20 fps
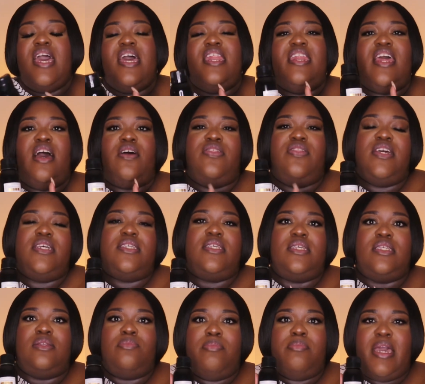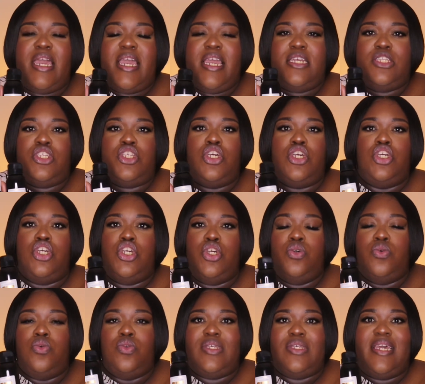Now this is made to
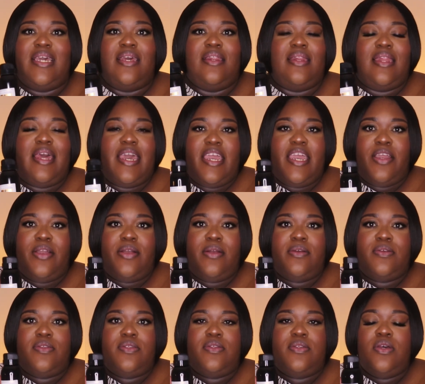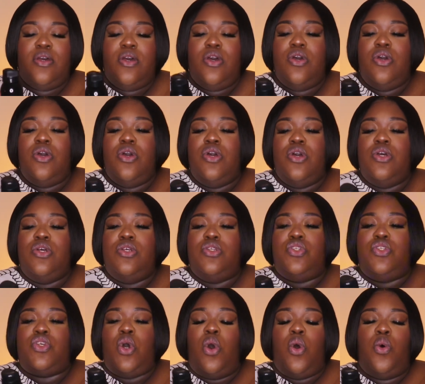use in layers.
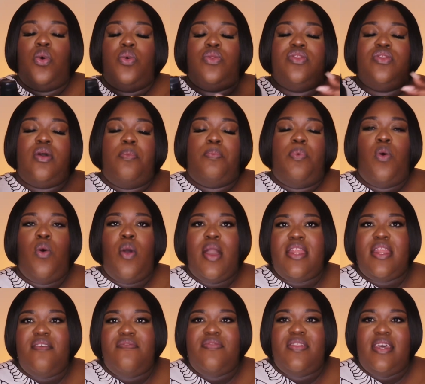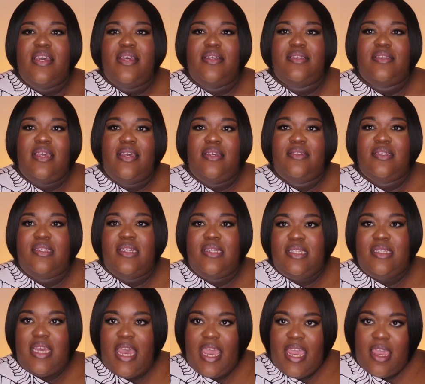So the point of this is to
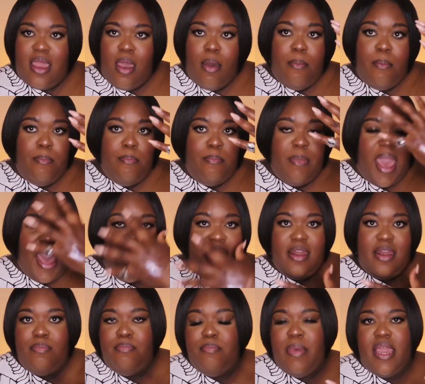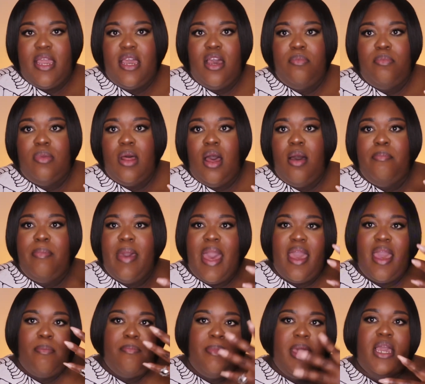take a matte
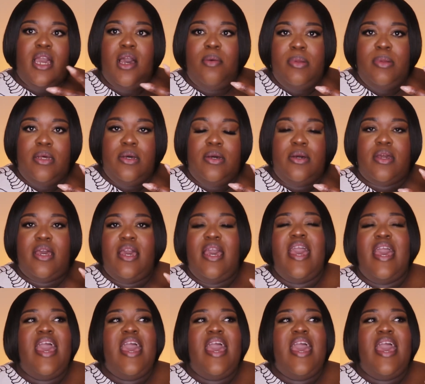makeup look